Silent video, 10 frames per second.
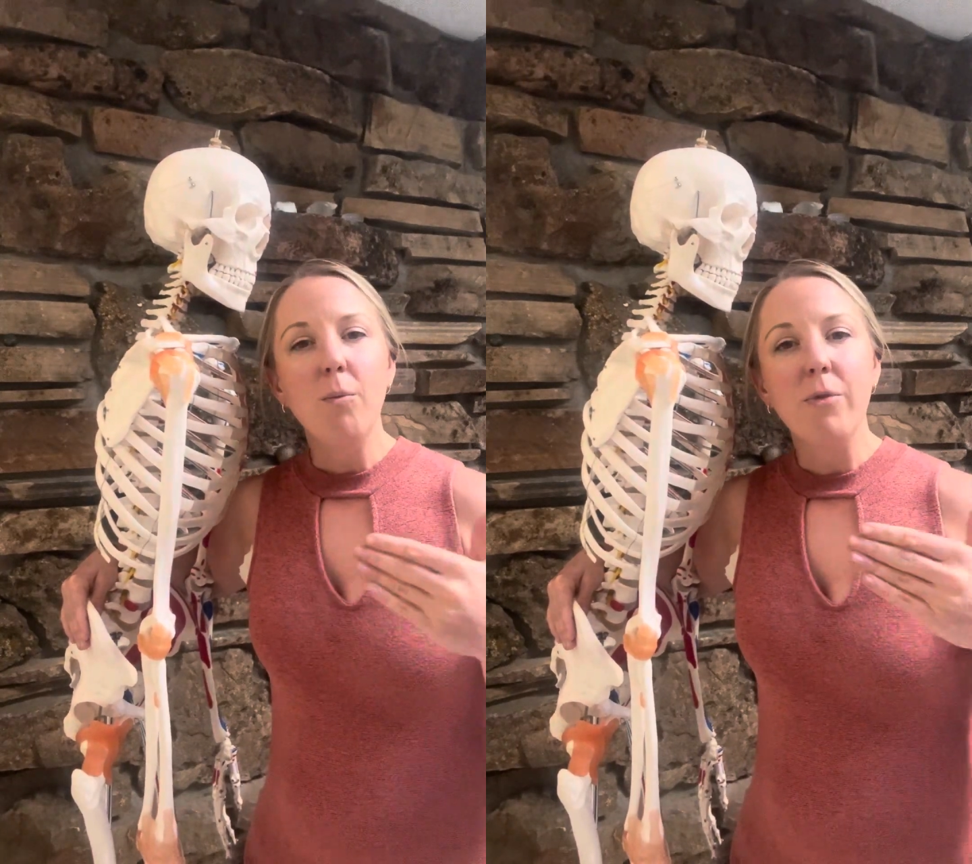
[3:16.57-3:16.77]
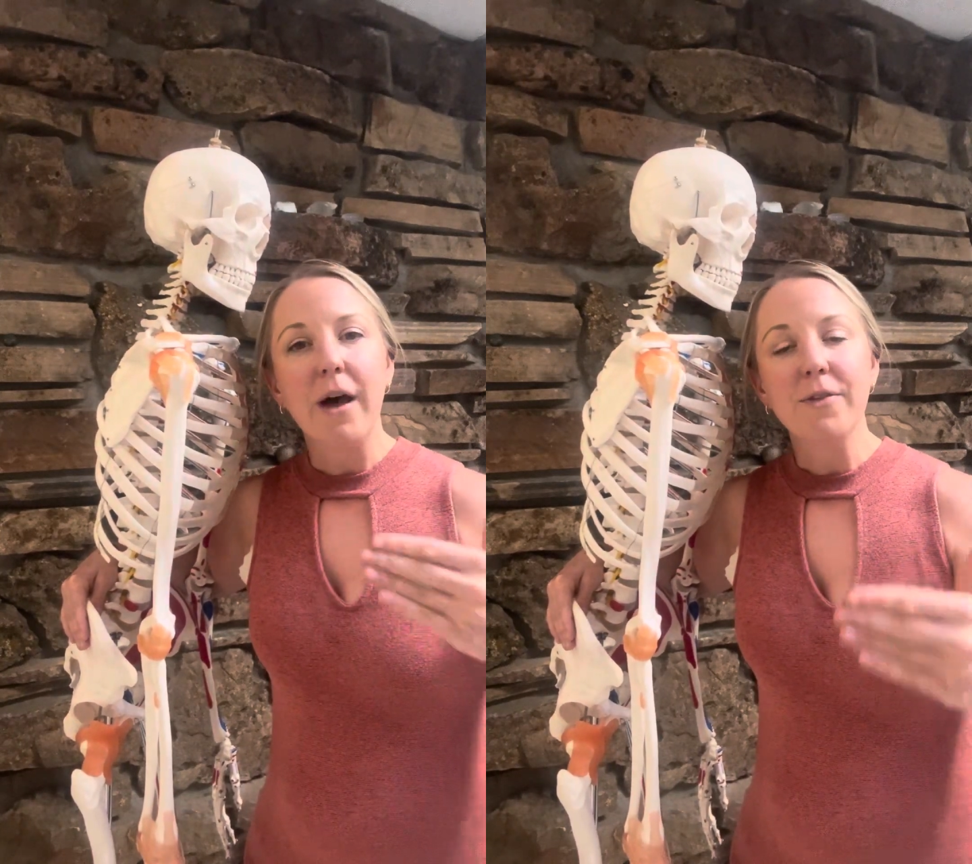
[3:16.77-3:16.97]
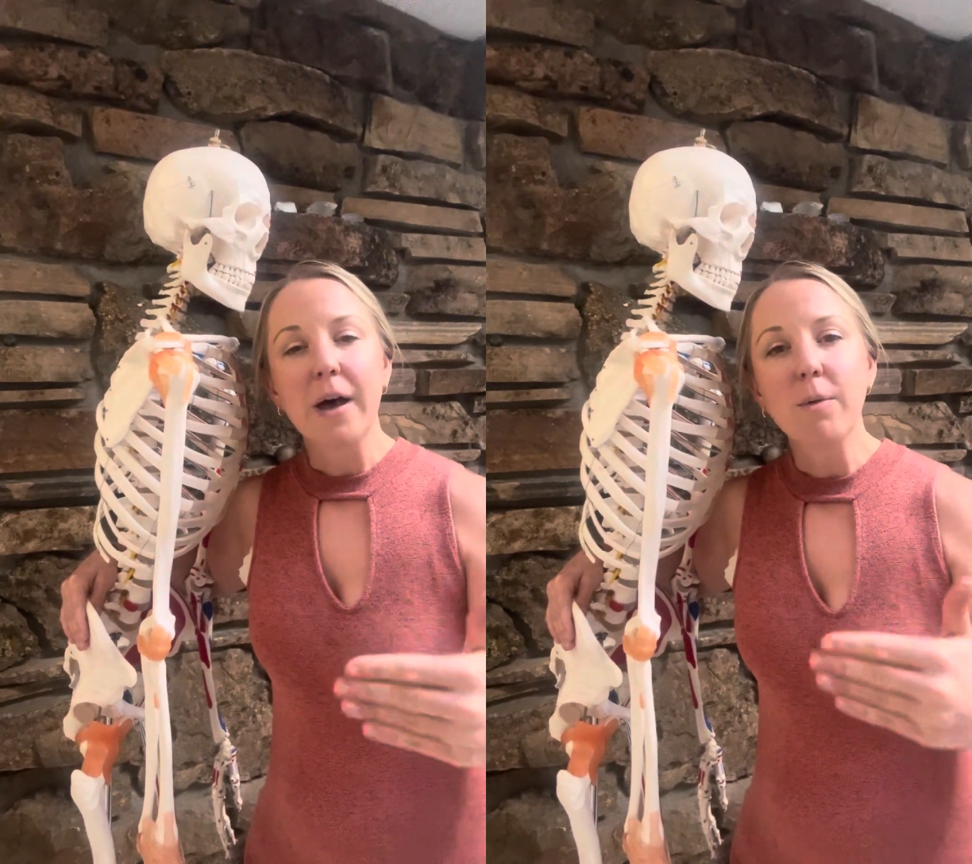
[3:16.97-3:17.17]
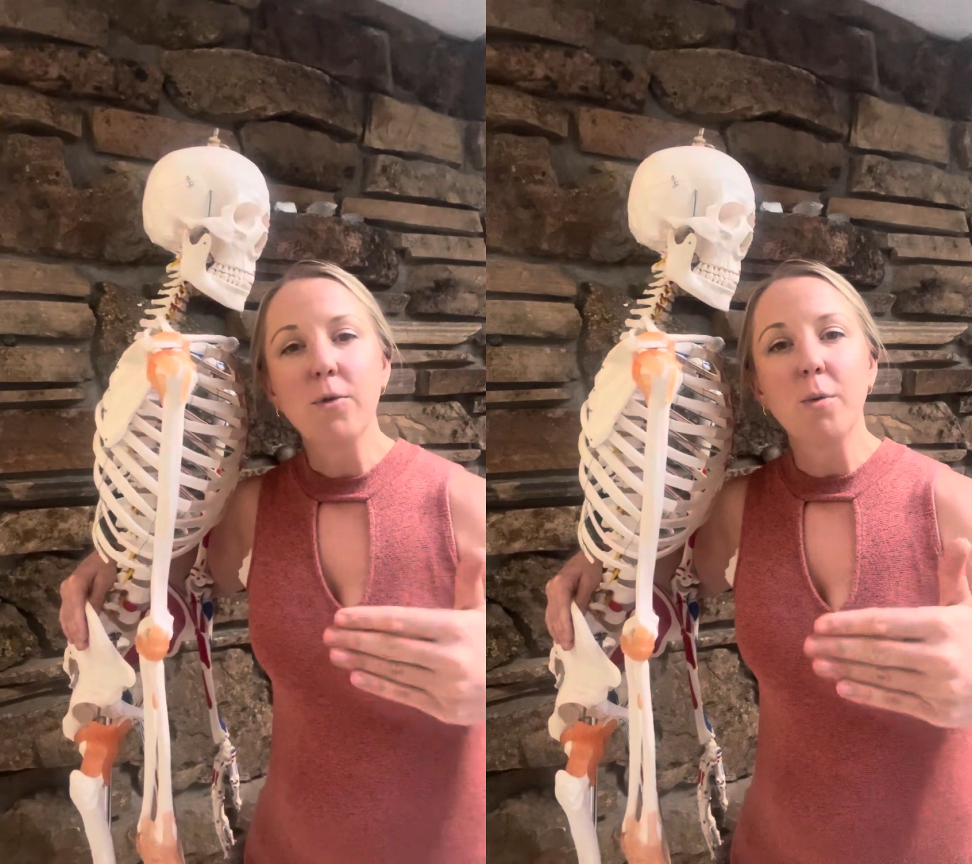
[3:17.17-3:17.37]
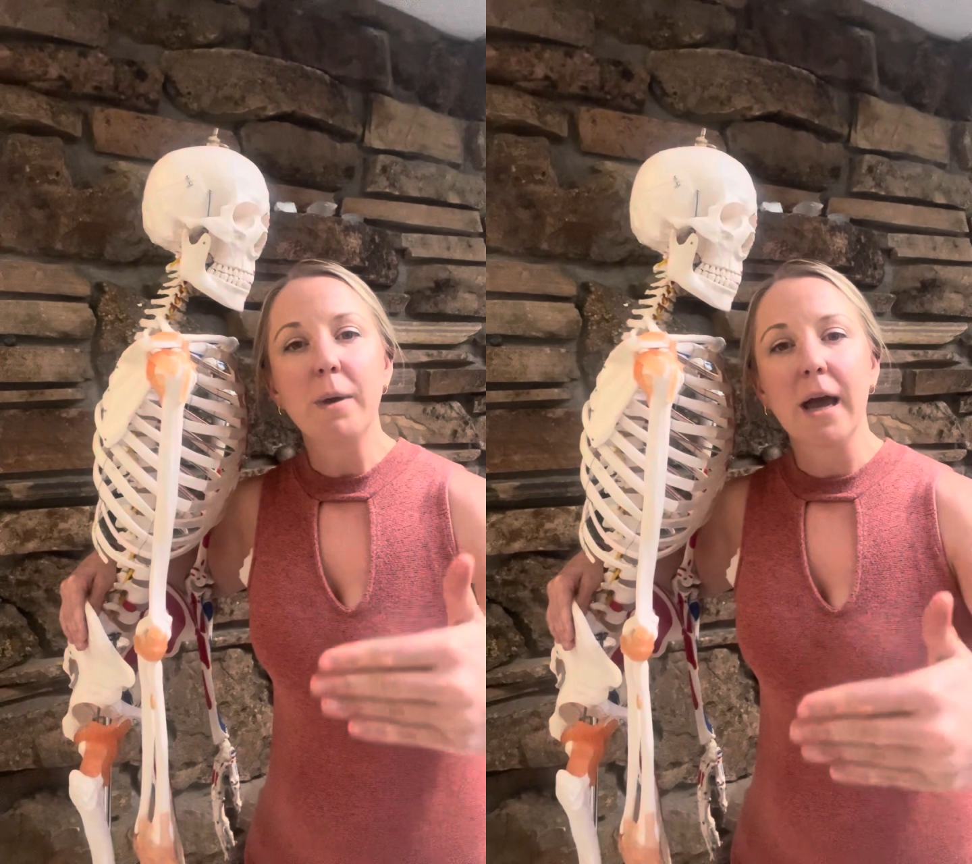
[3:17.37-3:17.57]
That's
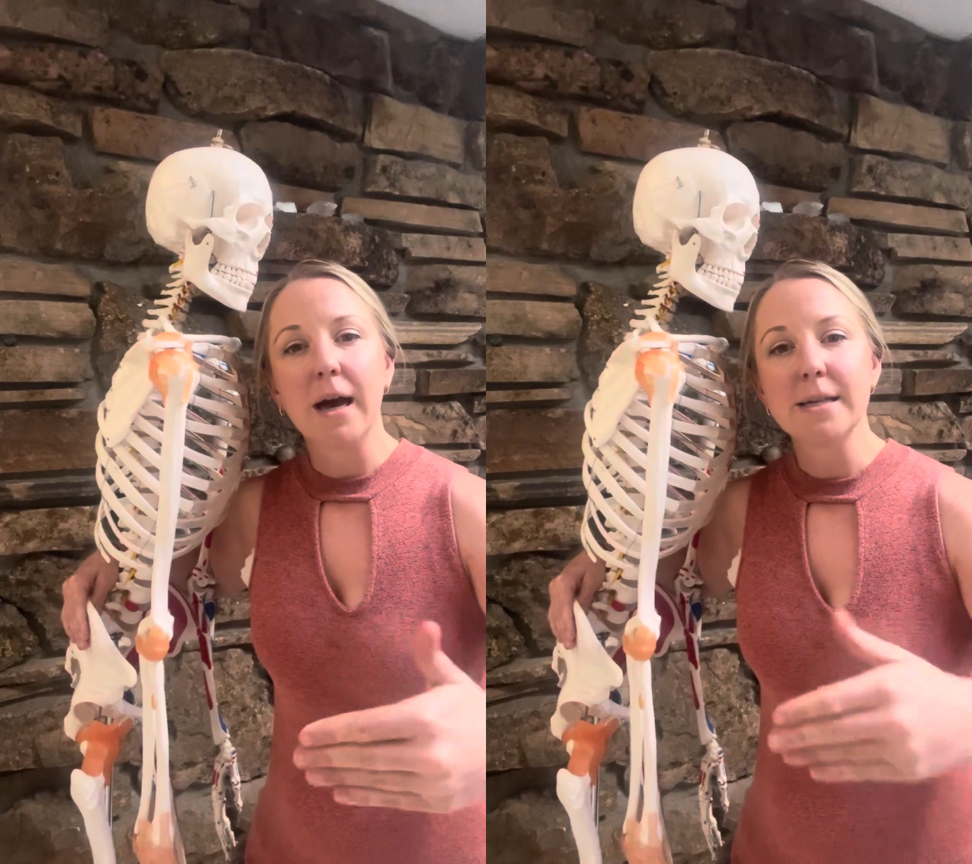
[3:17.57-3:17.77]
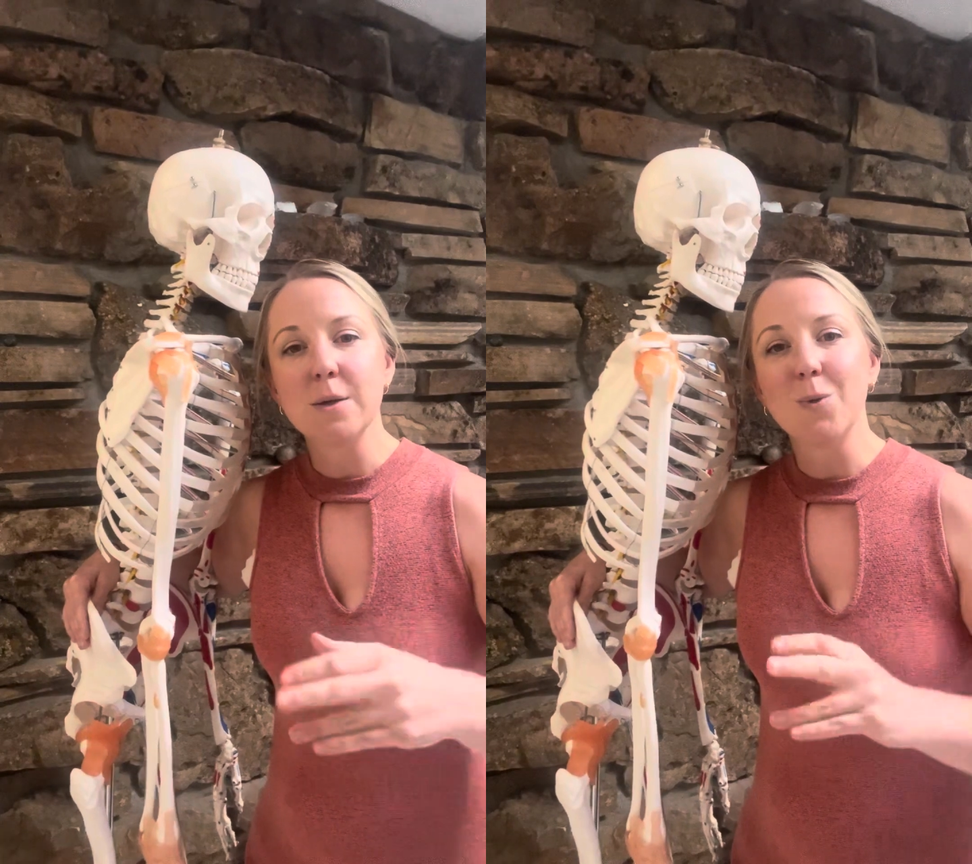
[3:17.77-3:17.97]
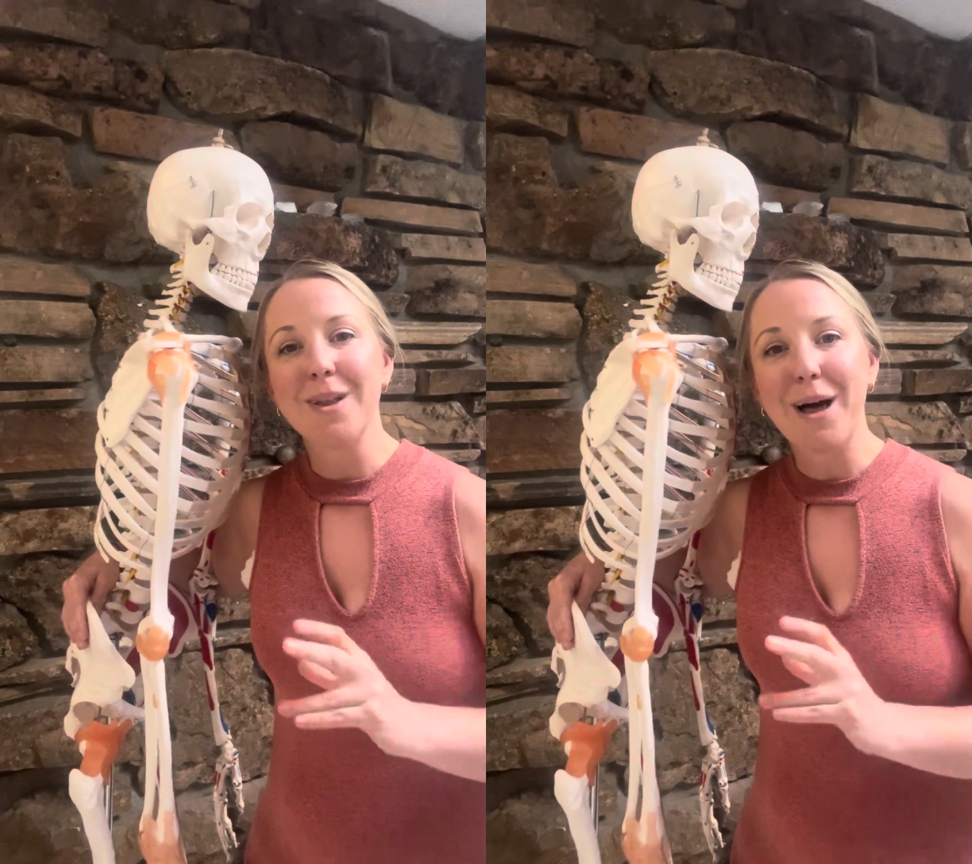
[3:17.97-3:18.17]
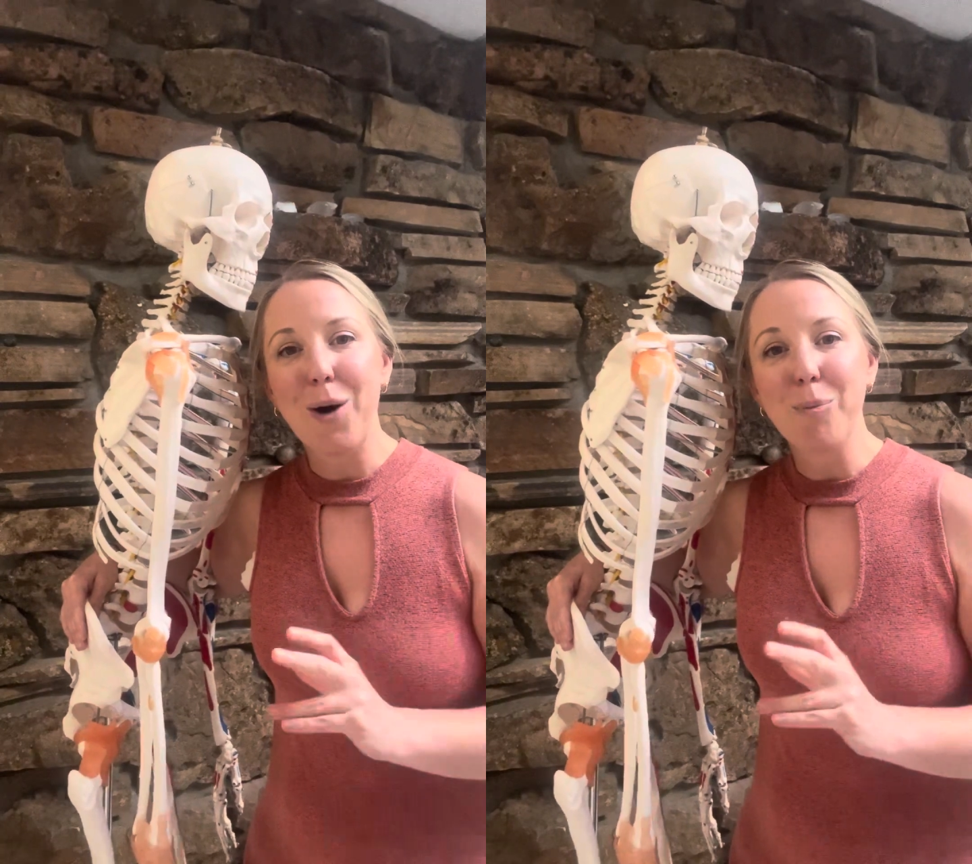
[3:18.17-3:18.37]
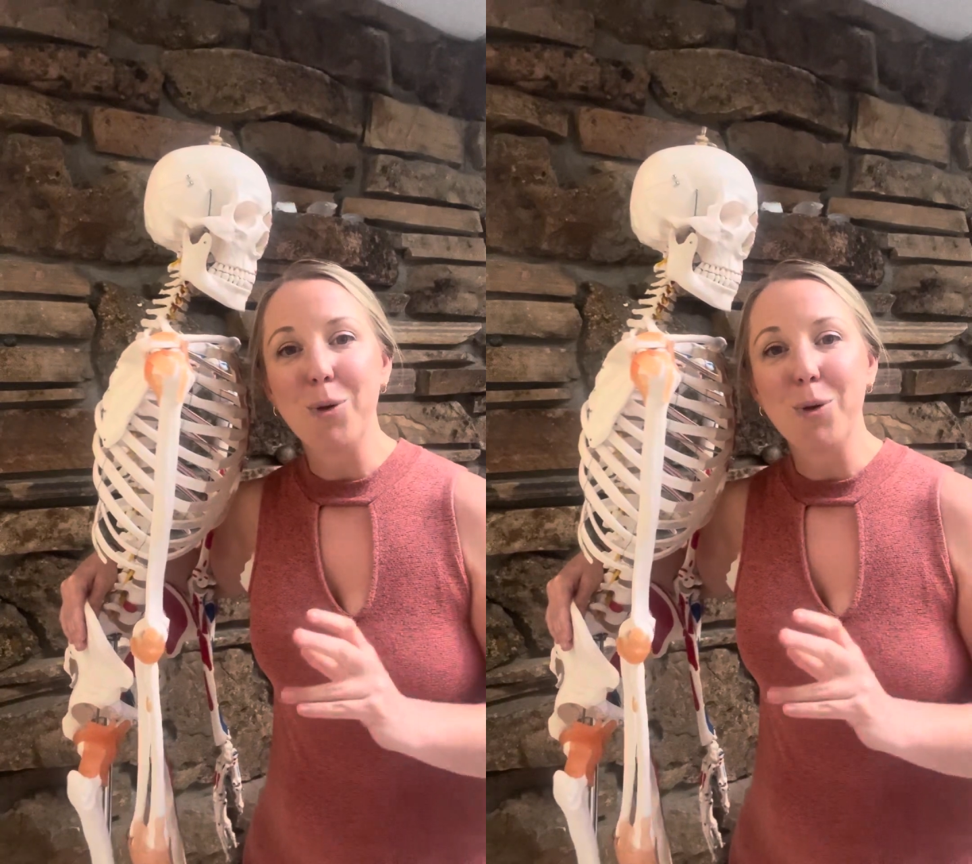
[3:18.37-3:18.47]
helpful because it will help